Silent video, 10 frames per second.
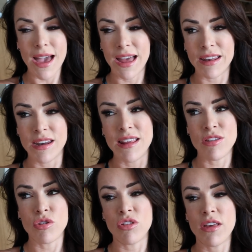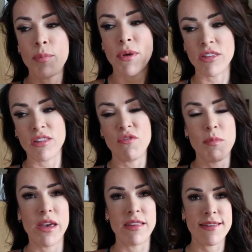And it is just a positive
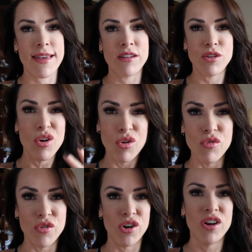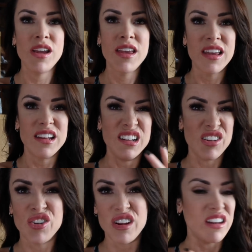mindset over
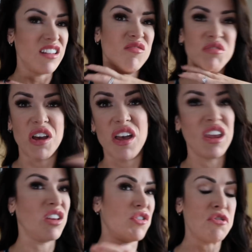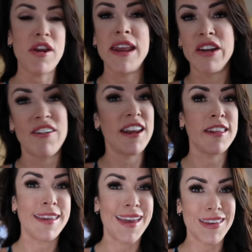literally diet or training or
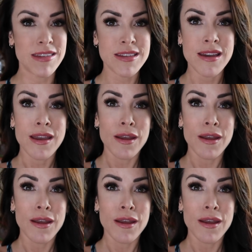anything else.